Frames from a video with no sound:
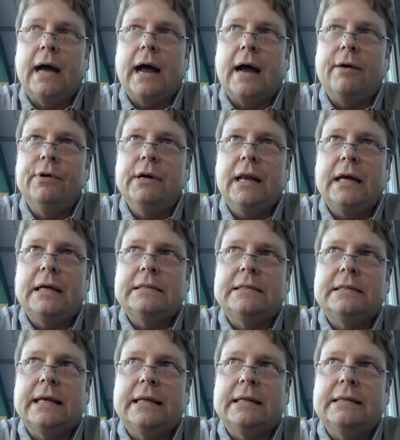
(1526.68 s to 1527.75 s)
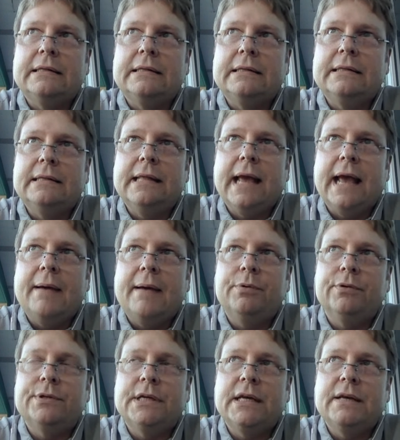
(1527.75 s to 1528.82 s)
realized that the
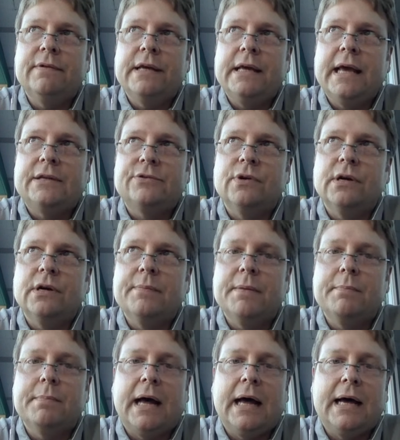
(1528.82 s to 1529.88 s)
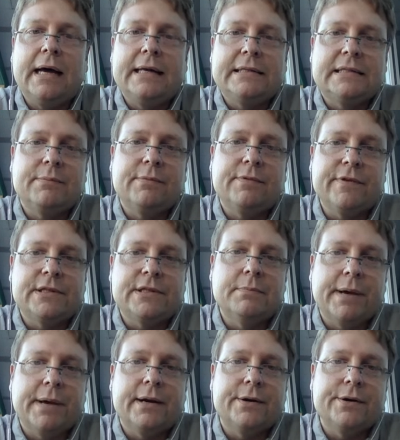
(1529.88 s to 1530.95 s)
Apple TV has really been behind some of its
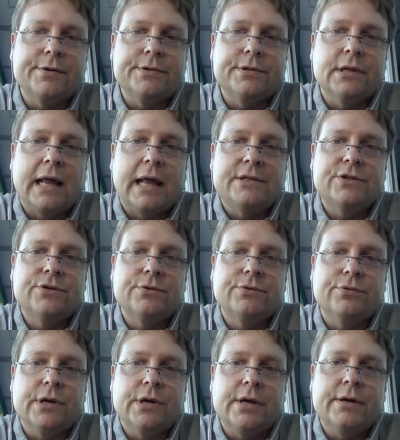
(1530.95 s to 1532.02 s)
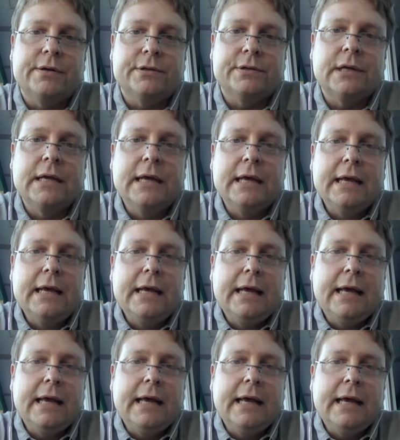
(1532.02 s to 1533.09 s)
competitors the last 2 or 3 years.
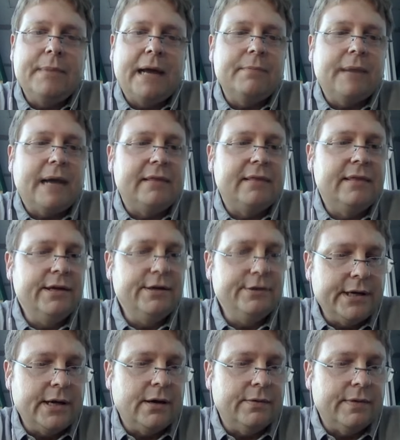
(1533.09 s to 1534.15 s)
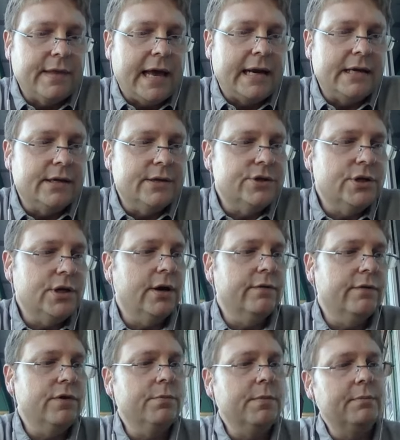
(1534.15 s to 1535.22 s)
And my theory on that is,
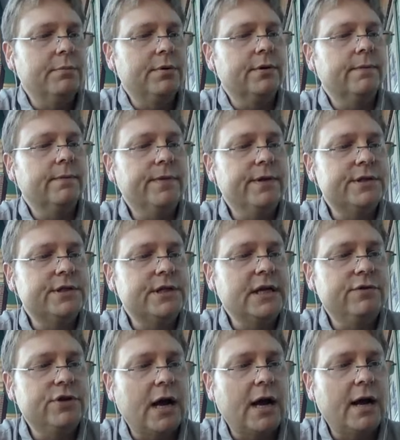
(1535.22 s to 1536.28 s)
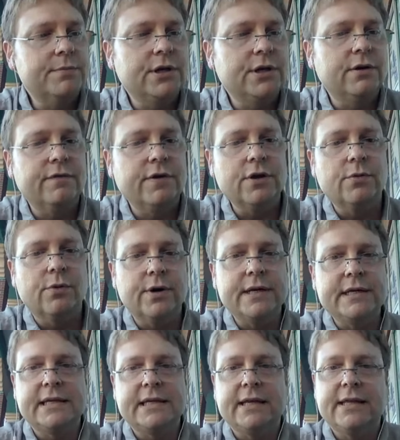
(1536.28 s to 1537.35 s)
if you remember the Steve Jobs interview where he
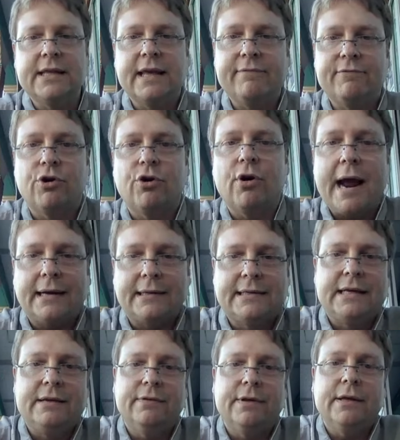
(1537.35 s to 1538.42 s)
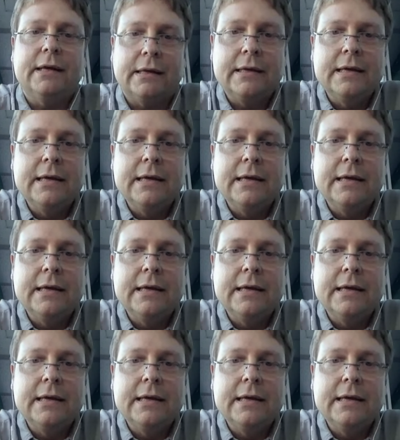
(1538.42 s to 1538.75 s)
said that they cracked TV,